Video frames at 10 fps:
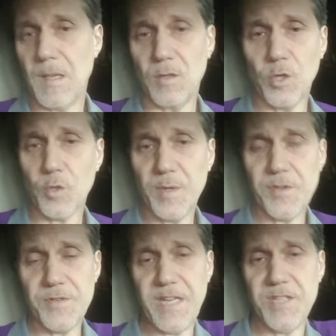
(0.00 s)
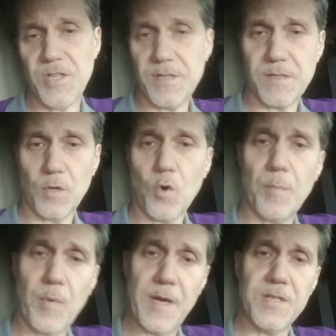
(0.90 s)
Uh, look what they're teaching us in
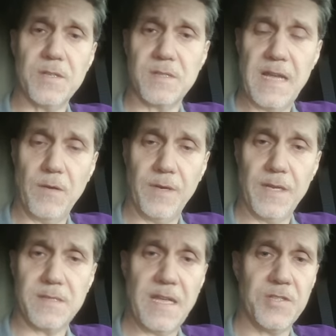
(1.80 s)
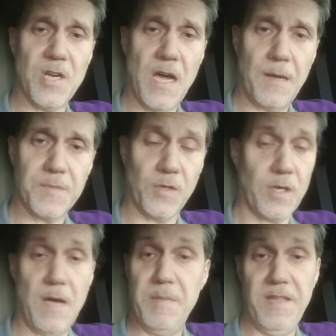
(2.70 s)
corporations nowadays at jobs.
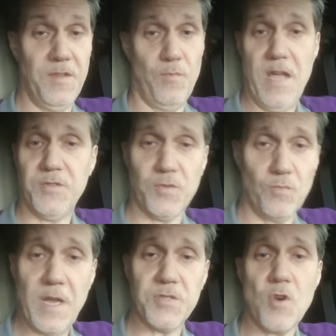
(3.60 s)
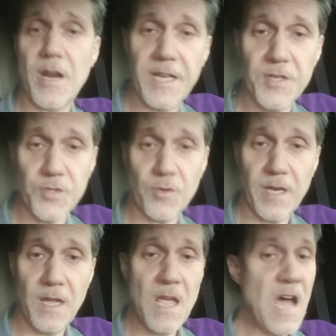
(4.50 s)
Look, I'm in the ret- restaurant
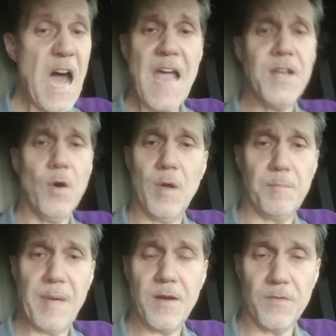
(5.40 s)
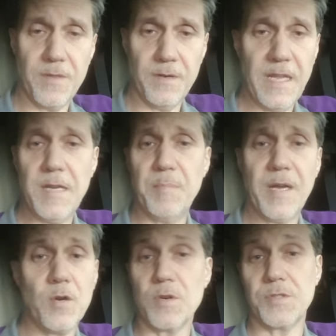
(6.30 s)
industry. I know it better than
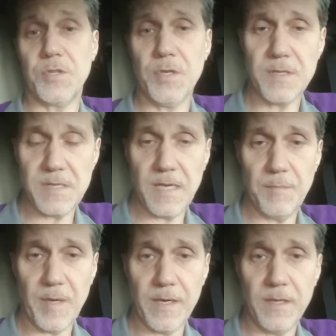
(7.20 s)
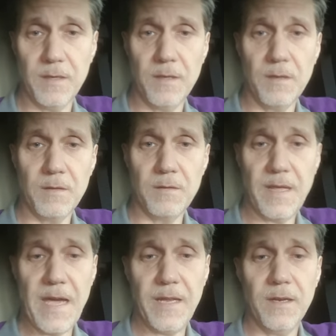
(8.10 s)
anybody or as good as anybody
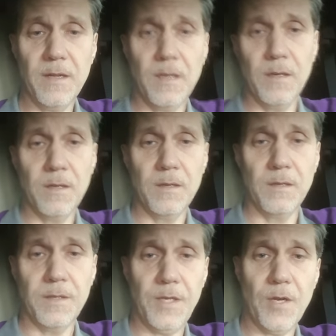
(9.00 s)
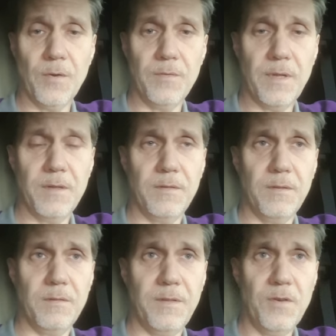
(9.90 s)
that you know that
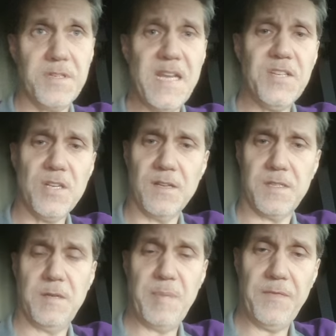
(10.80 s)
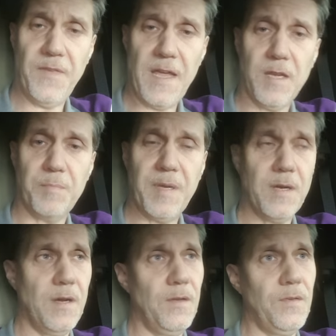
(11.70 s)
they're teaching us to be fake
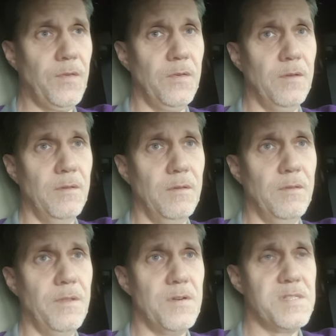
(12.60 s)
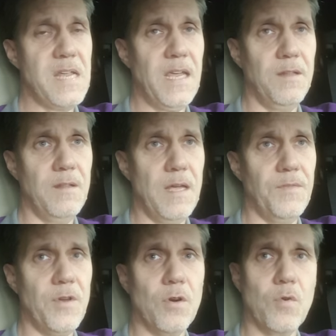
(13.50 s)
because they're saying
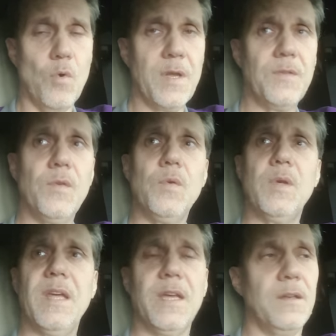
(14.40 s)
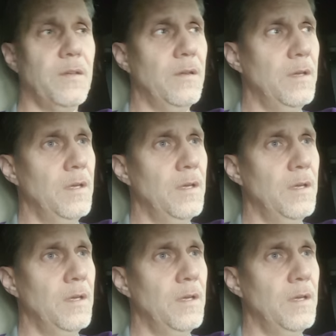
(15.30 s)
that they're going to get